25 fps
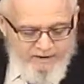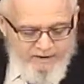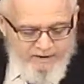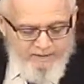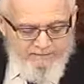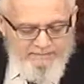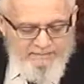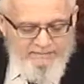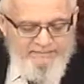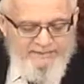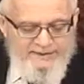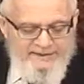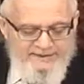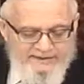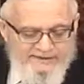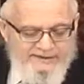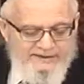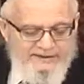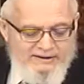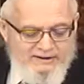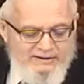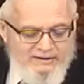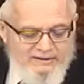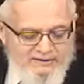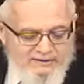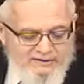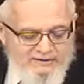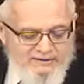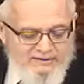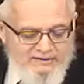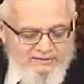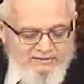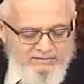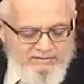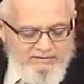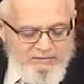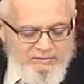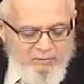The mazid,
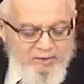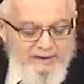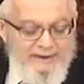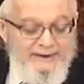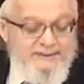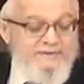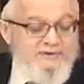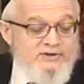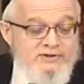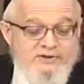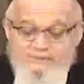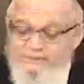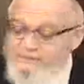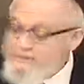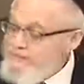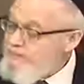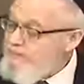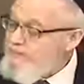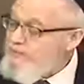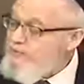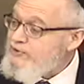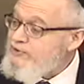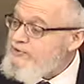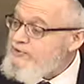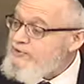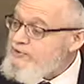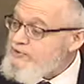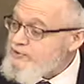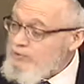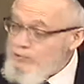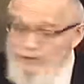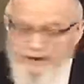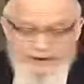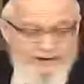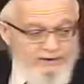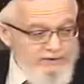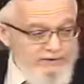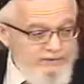what happens if the person's
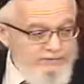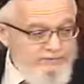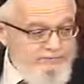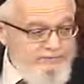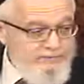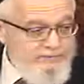aware,